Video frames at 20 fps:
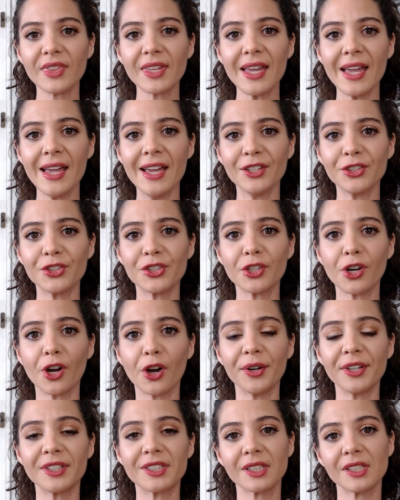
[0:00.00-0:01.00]
And so
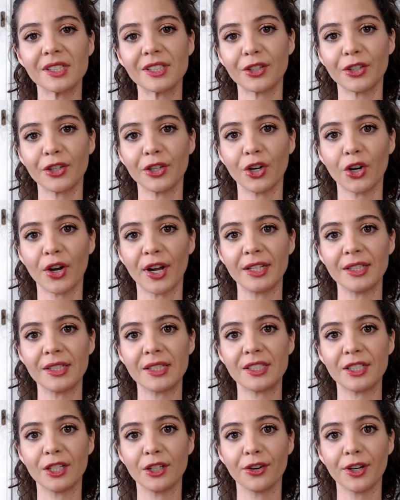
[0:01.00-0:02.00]
it's considered a grain
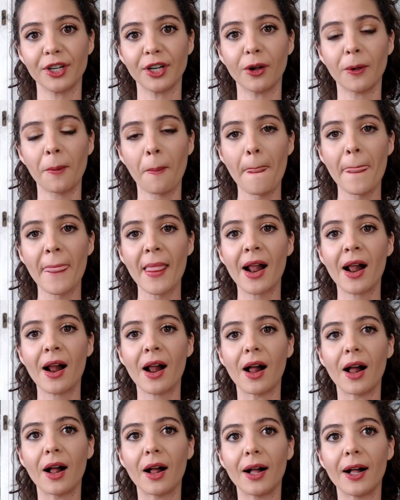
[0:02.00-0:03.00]
cereal.
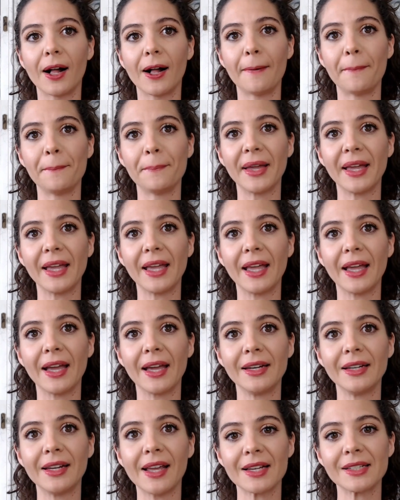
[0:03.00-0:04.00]
Um,
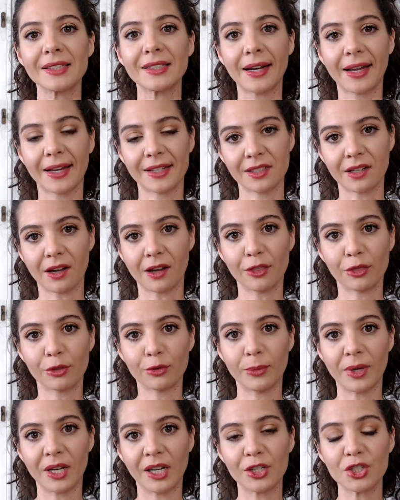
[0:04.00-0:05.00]
and yes, it has gone through many